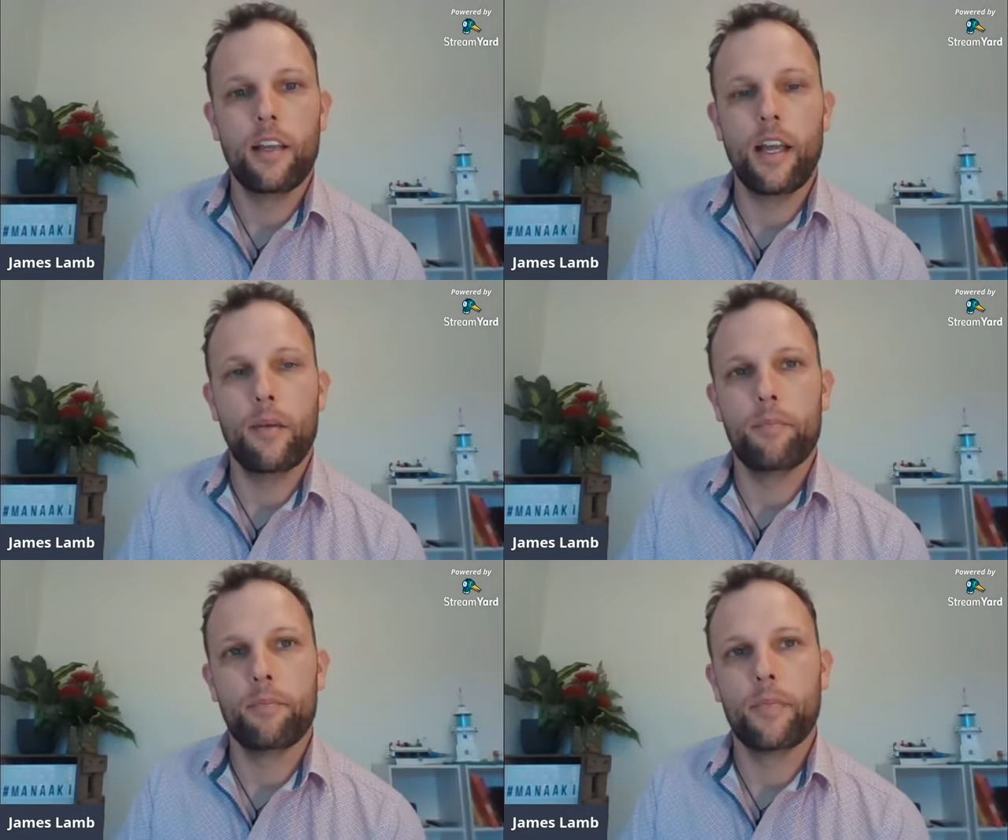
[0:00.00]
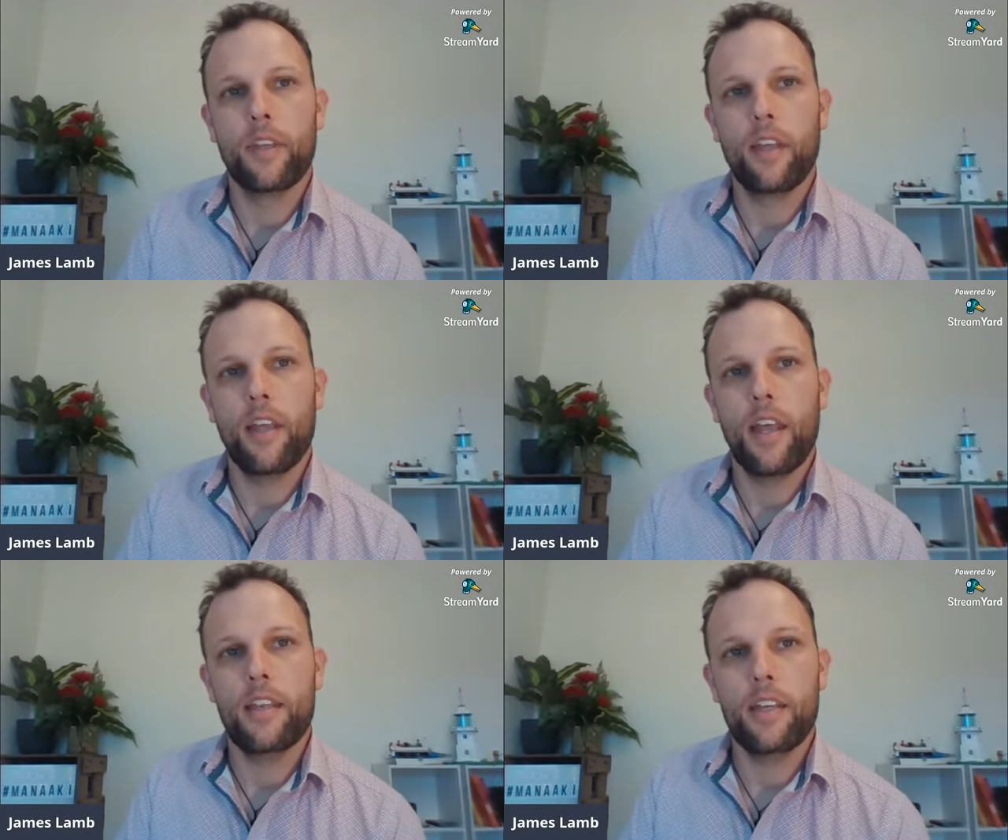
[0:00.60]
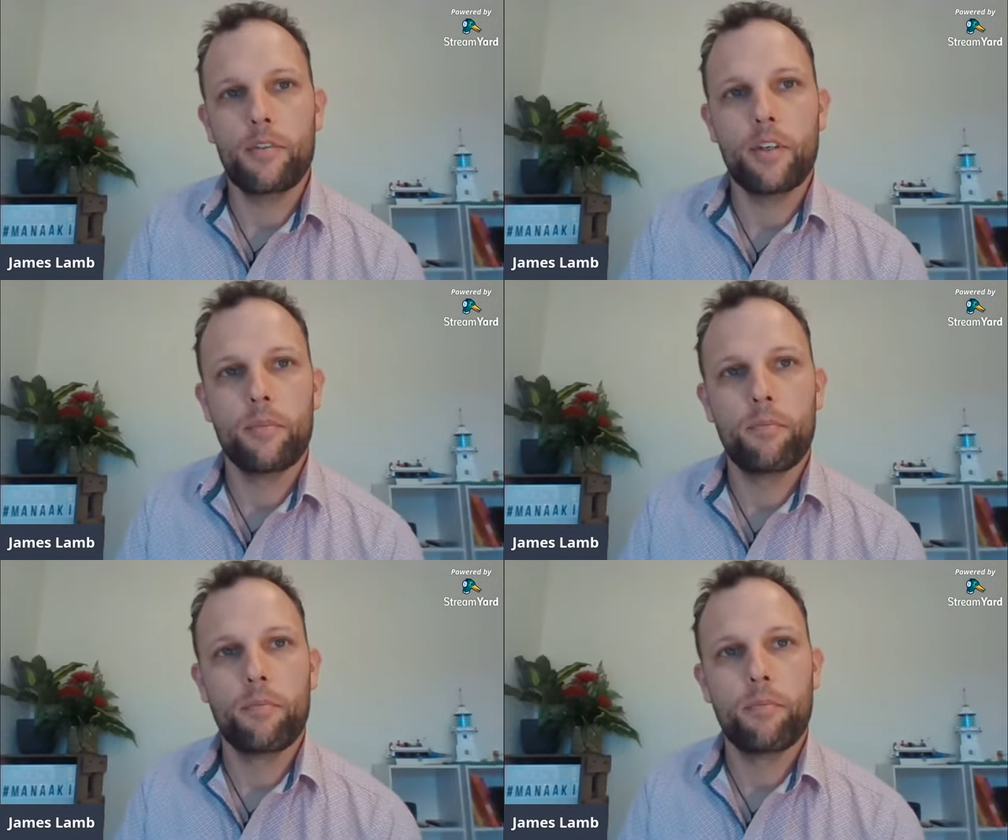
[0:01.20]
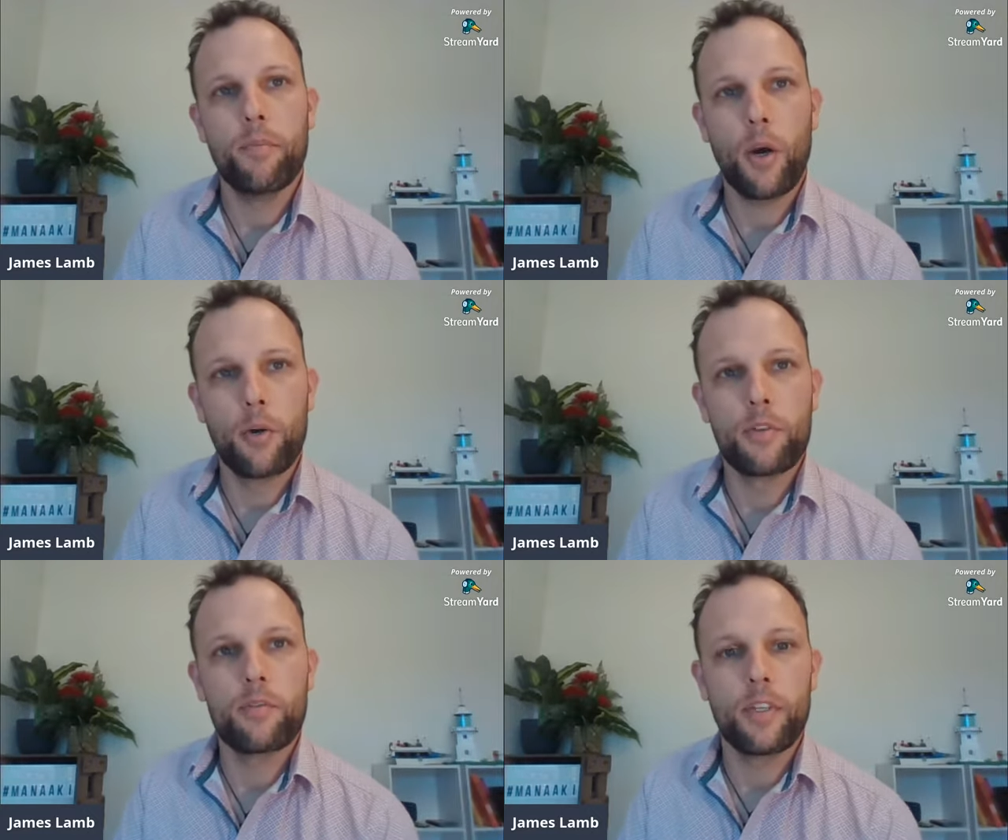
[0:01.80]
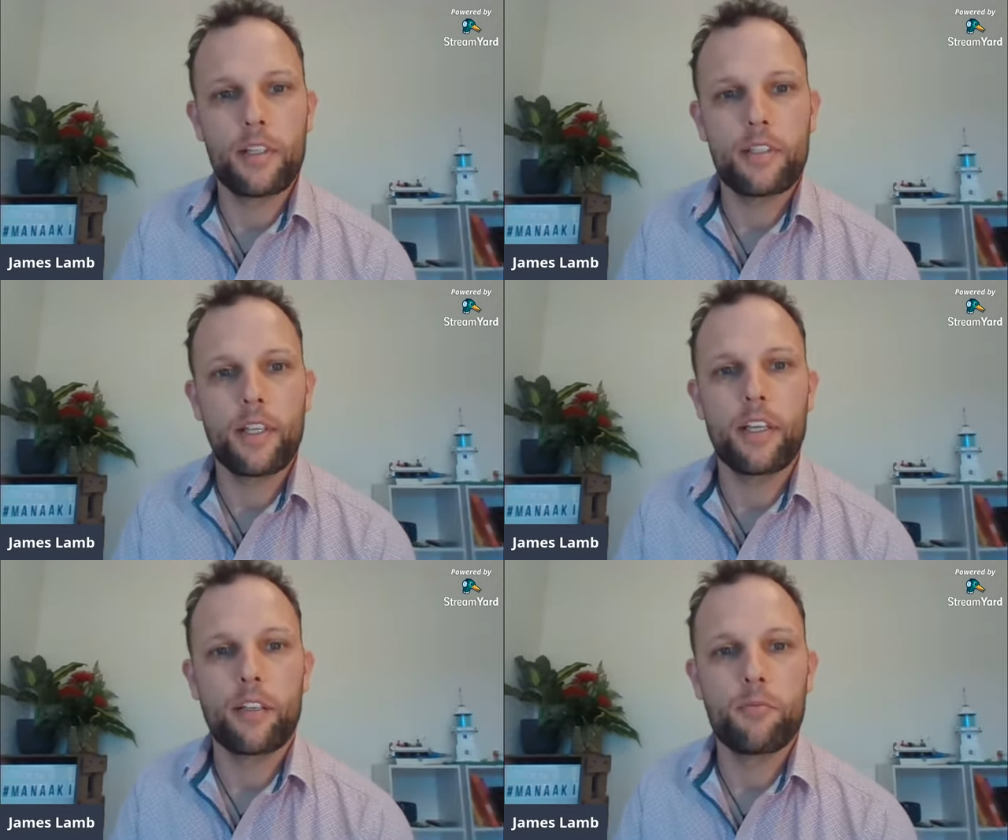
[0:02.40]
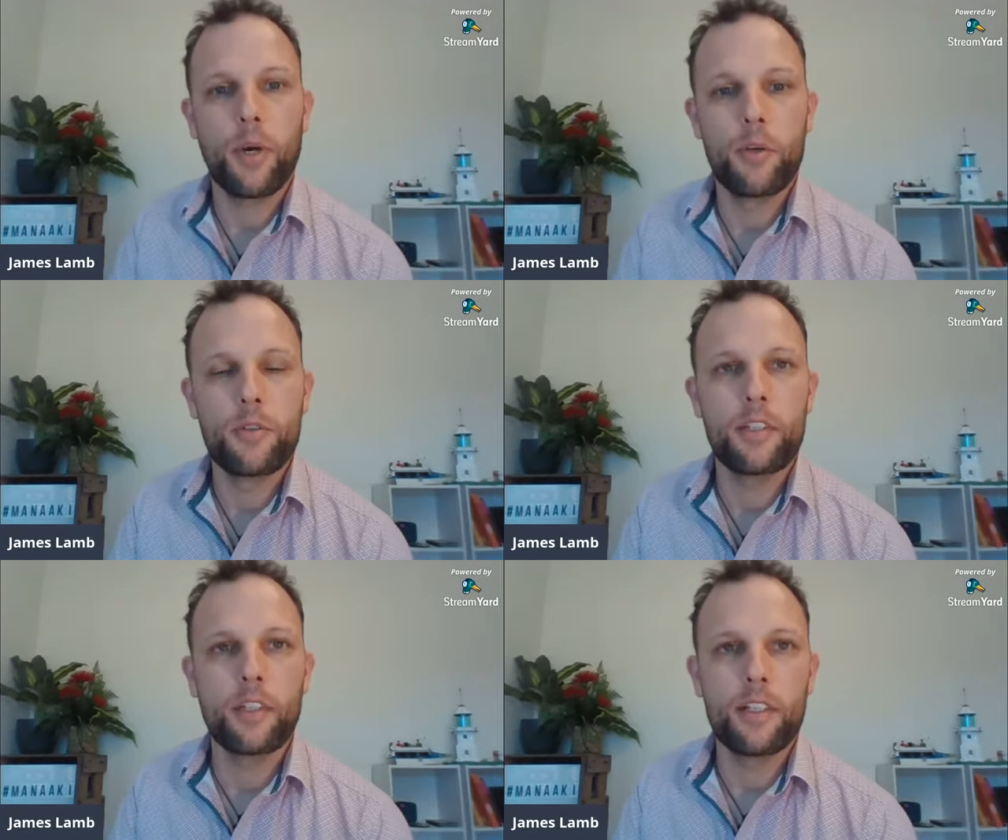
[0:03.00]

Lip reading: and never post for the sake of posting.